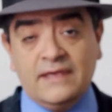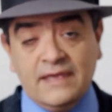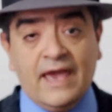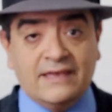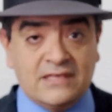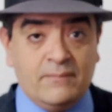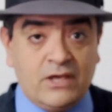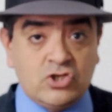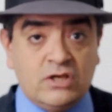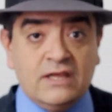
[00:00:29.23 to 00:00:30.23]
he, as I
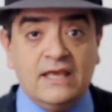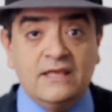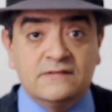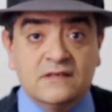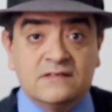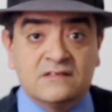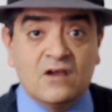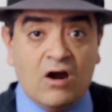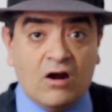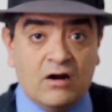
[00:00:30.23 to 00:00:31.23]
mentioned, is the
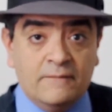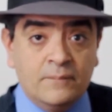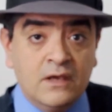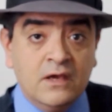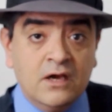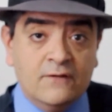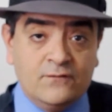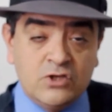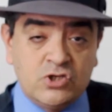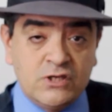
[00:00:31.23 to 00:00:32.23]
star
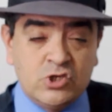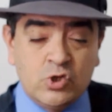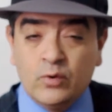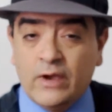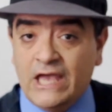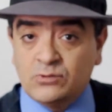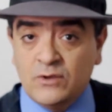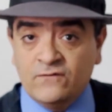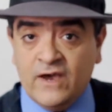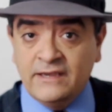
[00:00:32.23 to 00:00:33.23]
of this issue, as
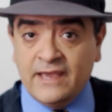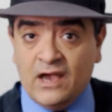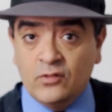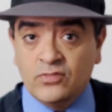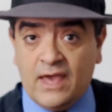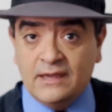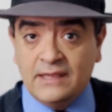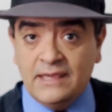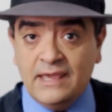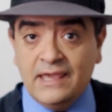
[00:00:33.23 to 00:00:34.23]
we find out that
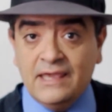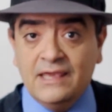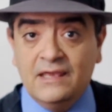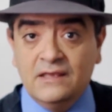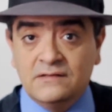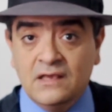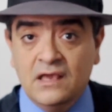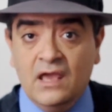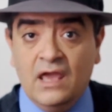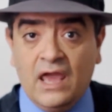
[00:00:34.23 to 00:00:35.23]
he is
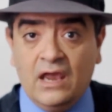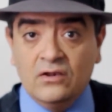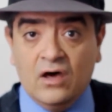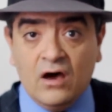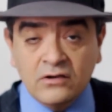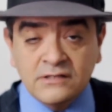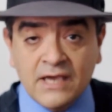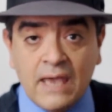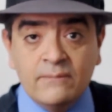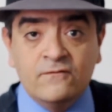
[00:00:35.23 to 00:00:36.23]
a
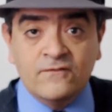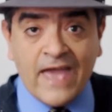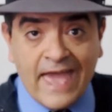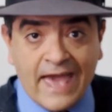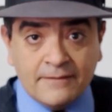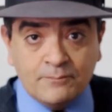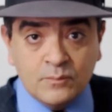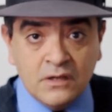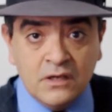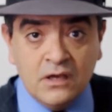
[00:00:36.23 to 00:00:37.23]
longtime fan
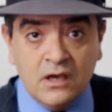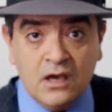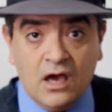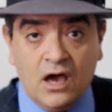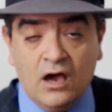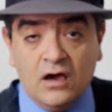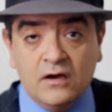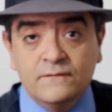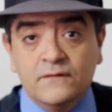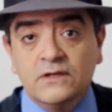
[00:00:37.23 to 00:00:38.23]

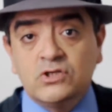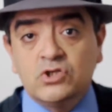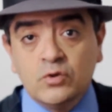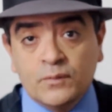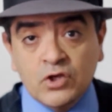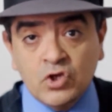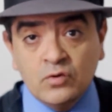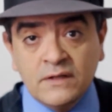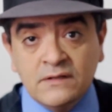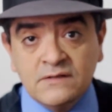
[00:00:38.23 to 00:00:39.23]
of
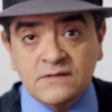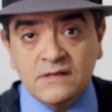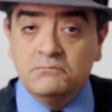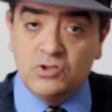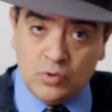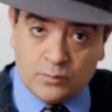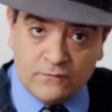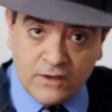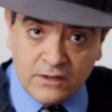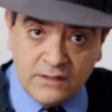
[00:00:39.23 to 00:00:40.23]
superhumans,
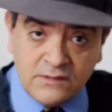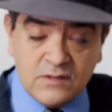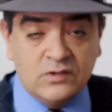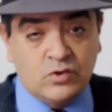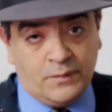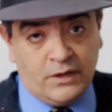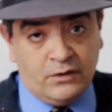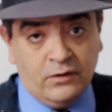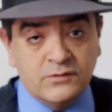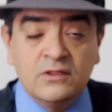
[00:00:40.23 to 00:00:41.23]
supervillains,
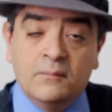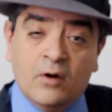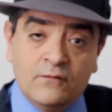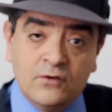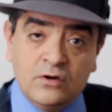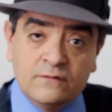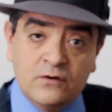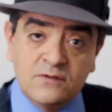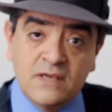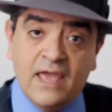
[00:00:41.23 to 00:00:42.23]
superheroes in the Marvel
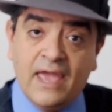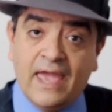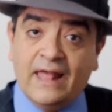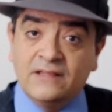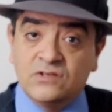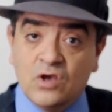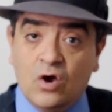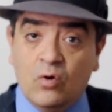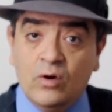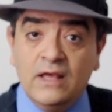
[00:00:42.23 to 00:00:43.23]
Universe. And
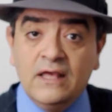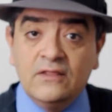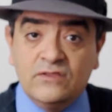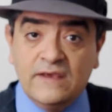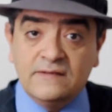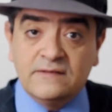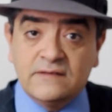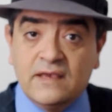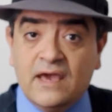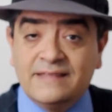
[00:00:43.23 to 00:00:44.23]
so
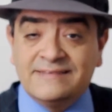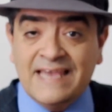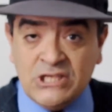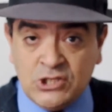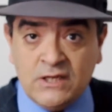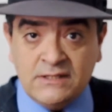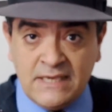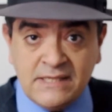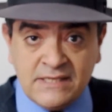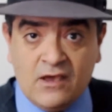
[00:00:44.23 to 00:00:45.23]
this attention to
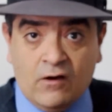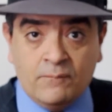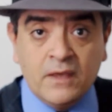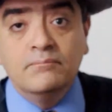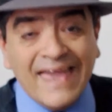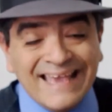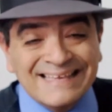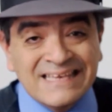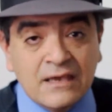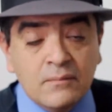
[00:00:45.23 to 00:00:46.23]
detail
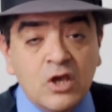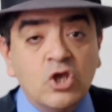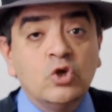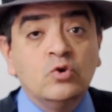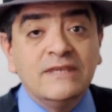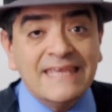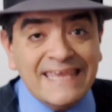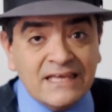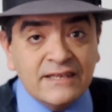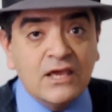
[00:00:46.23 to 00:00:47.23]
makes him
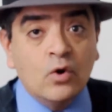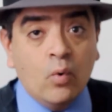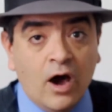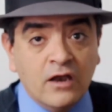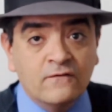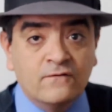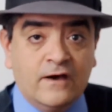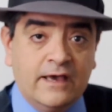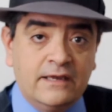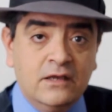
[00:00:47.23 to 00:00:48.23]
uniquely
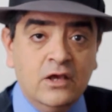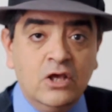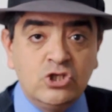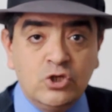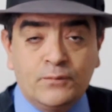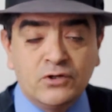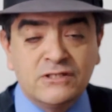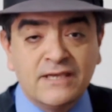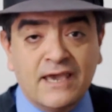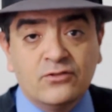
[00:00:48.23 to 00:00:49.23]
qualified to
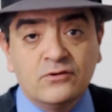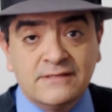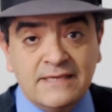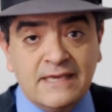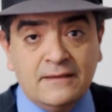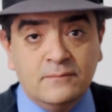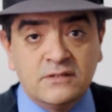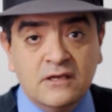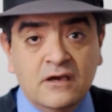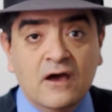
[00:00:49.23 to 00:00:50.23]
put together
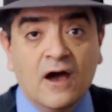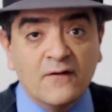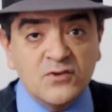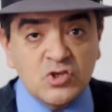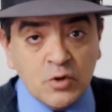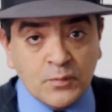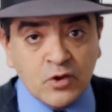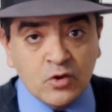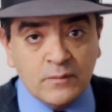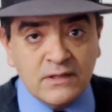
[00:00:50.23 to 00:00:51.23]
teams of
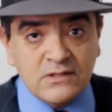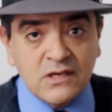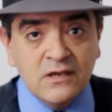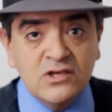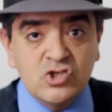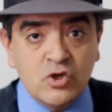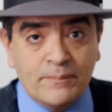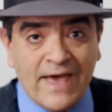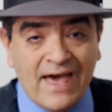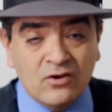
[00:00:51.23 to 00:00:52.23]
superhumans to
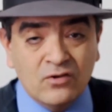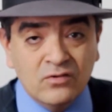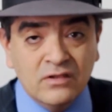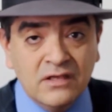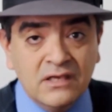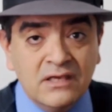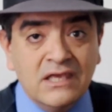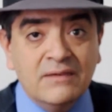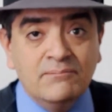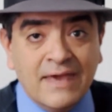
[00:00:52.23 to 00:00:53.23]
battle
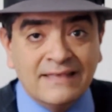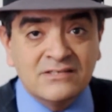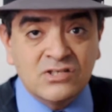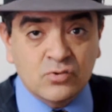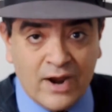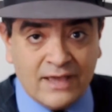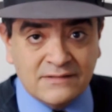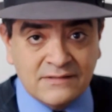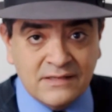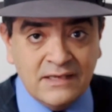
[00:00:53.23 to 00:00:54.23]
immense
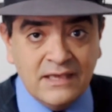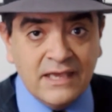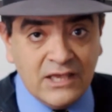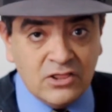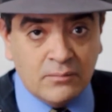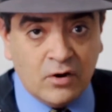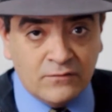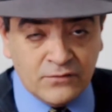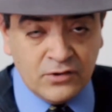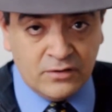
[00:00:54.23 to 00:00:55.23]
threats in the
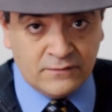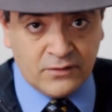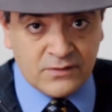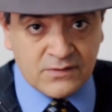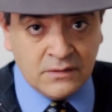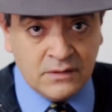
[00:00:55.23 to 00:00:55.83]
Marvel Universe.